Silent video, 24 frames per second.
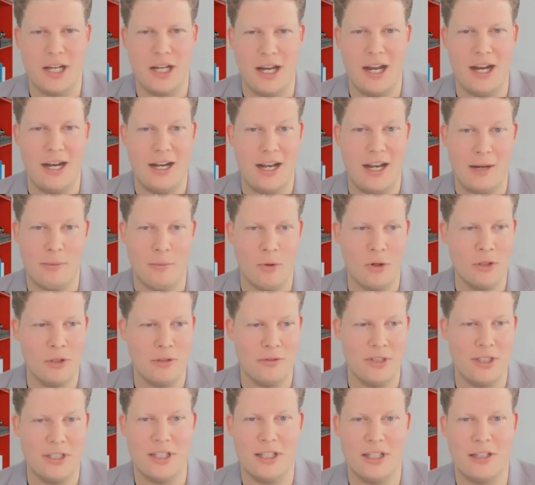like most of
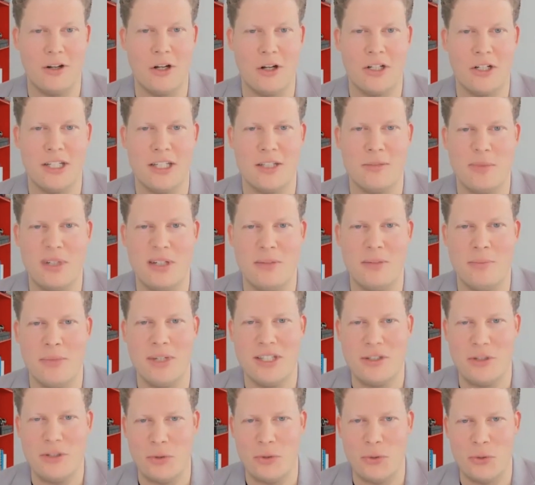these technologies, be
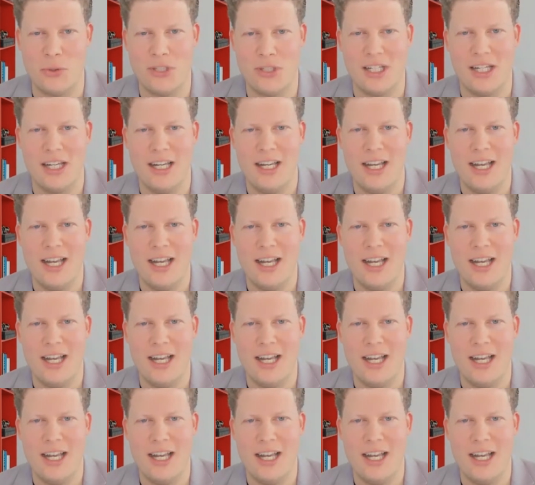misused.